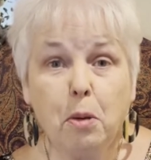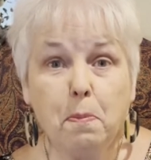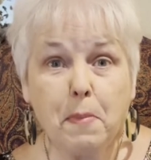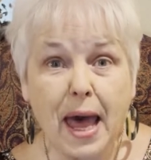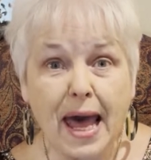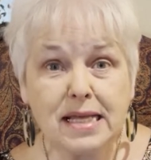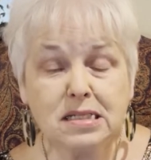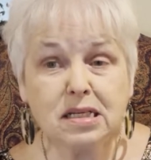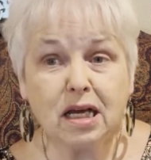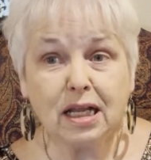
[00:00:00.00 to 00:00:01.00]

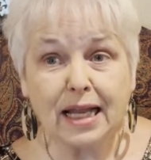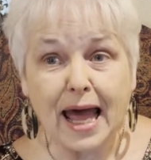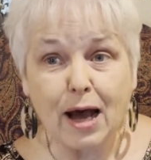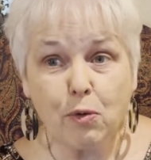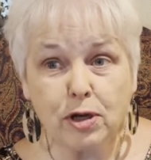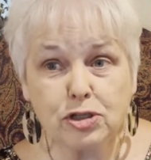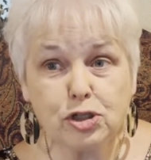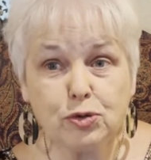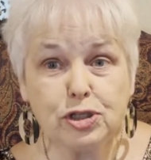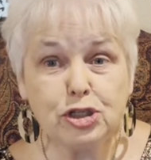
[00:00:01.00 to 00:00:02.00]
Masks allow us
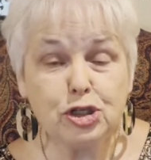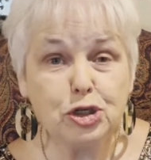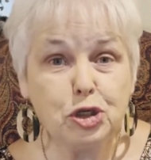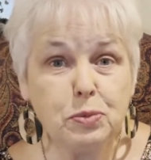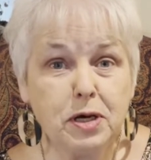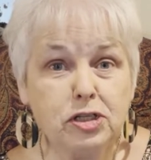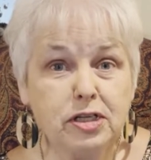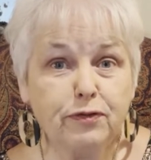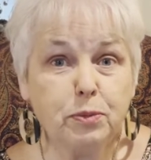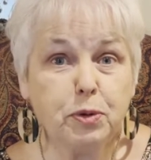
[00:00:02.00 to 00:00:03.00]
to assume a
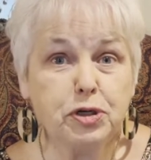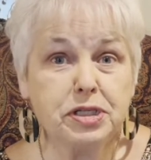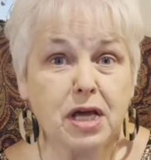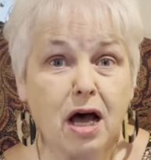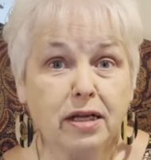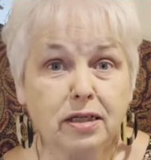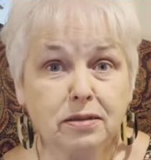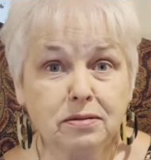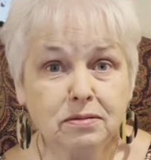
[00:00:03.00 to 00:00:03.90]
different persona,